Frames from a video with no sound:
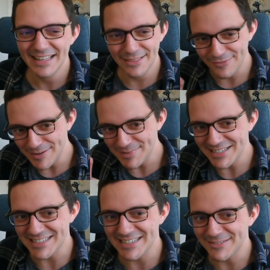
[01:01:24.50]
3p
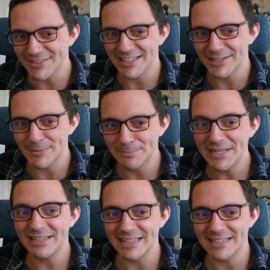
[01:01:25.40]
is enough to get you
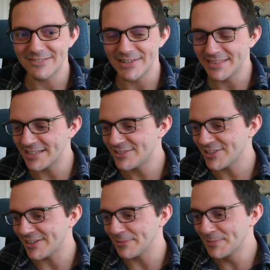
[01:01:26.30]
bit leader in this
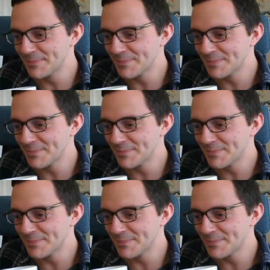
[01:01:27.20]
channel.